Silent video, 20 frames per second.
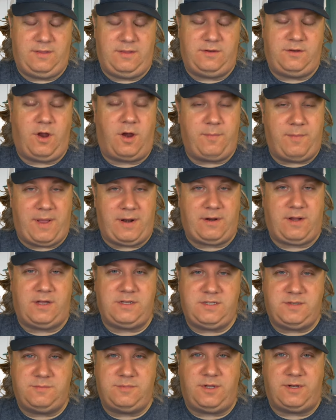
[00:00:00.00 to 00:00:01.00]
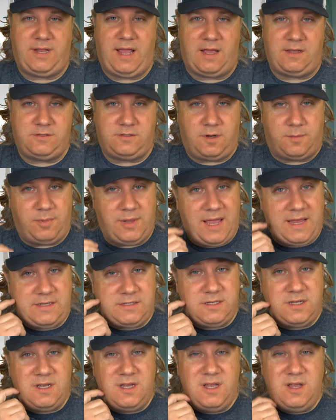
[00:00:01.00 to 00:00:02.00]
the Dark Matter Customs on Calstar blanks